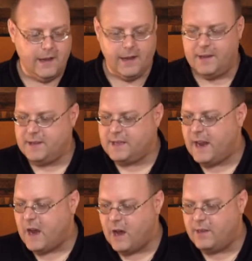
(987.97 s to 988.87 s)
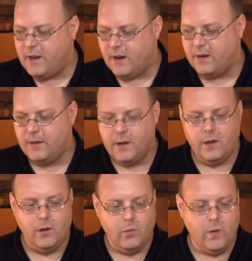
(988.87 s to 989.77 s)
Uh, they say on their
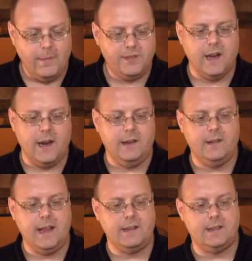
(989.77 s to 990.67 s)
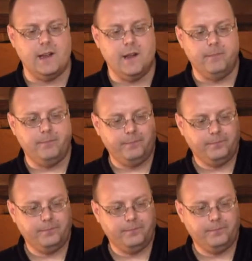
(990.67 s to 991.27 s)
website that um,